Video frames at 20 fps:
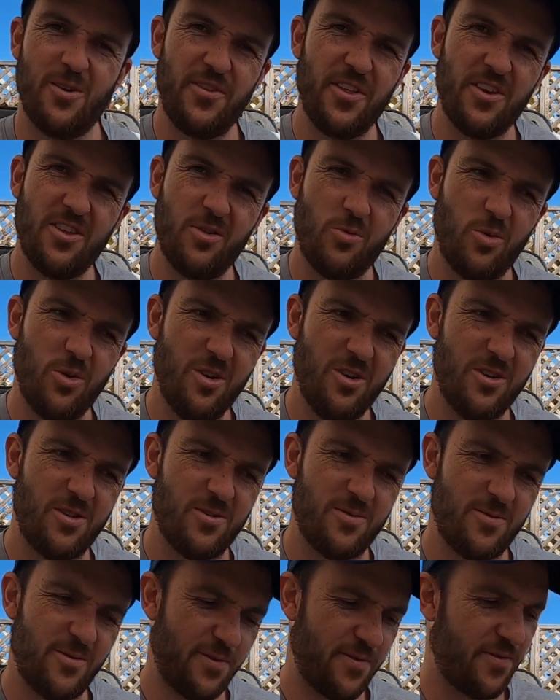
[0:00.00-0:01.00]
think of the word.
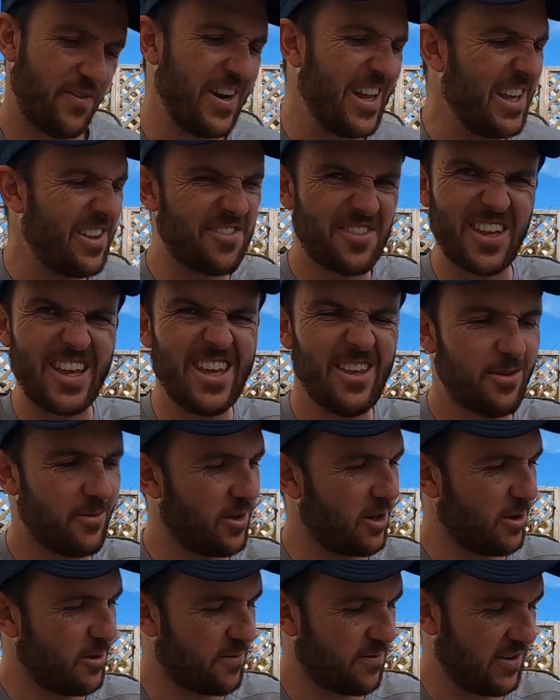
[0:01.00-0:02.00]
Fleecy, here
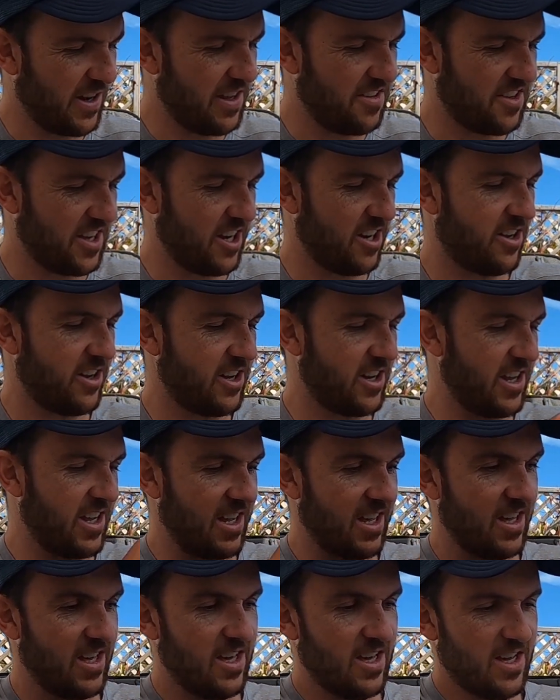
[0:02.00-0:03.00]
we go, fleecy
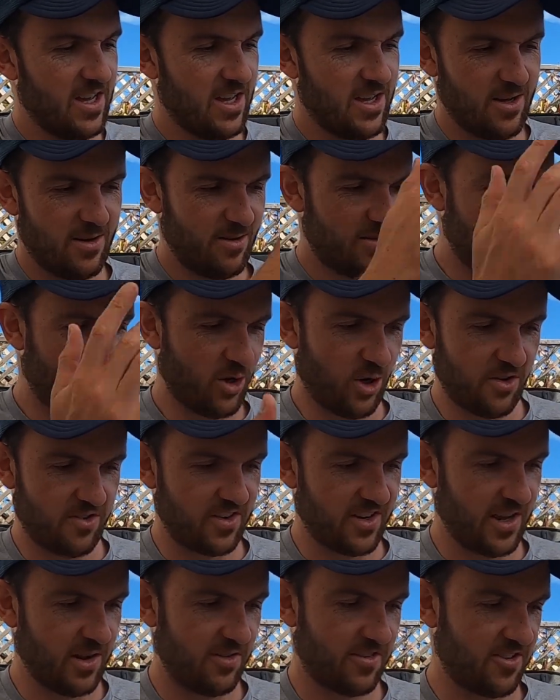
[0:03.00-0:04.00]
lining,
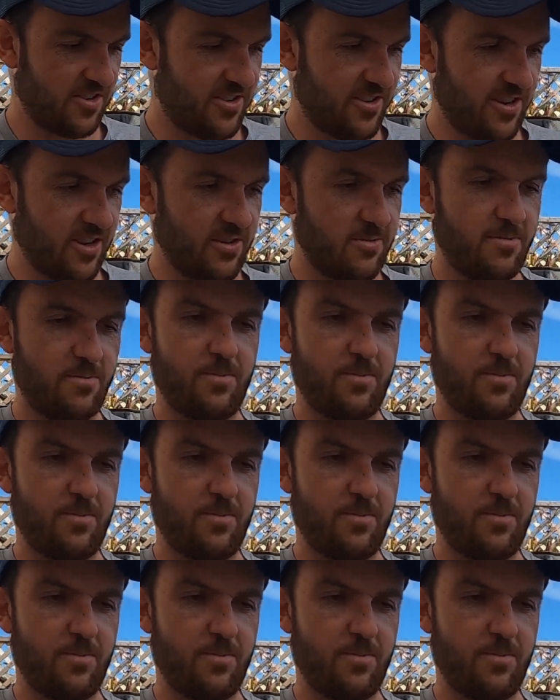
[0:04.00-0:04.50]
cotton outside,